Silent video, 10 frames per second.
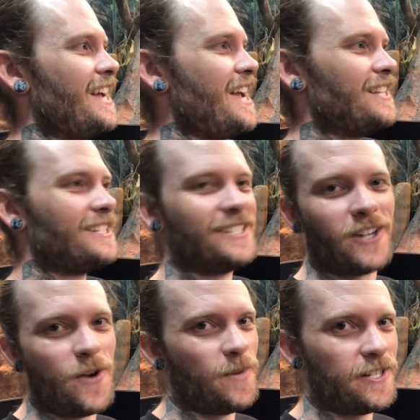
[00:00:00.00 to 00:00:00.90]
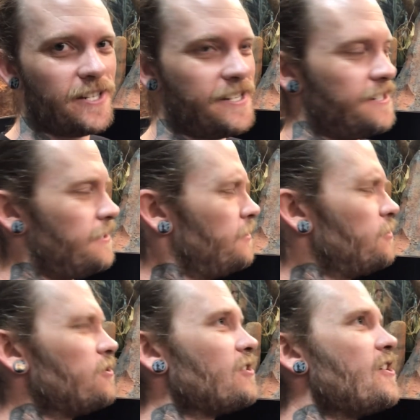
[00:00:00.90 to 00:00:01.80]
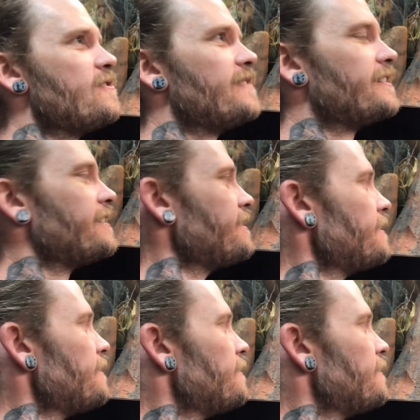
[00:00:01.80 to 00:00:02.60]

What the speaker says: it's so much easier. So much easier.